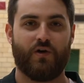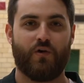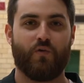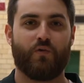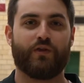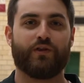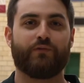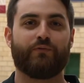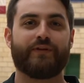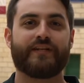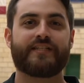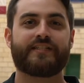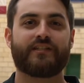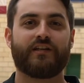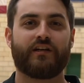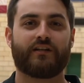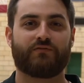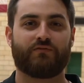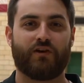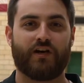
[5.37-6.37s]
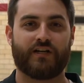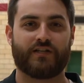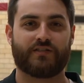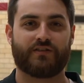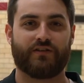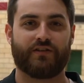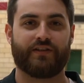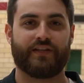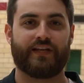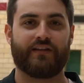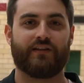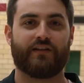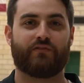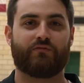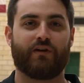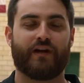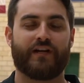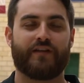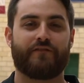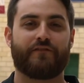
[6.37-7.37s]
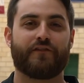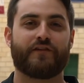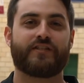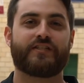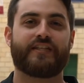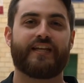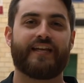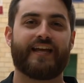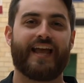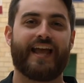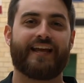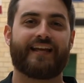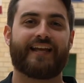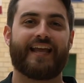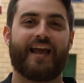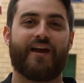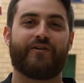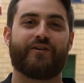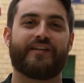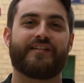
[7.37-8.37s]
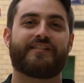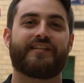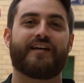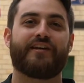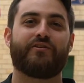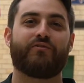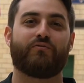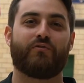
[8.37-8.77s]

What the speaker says: With a restocked roster, they look ready for state and county title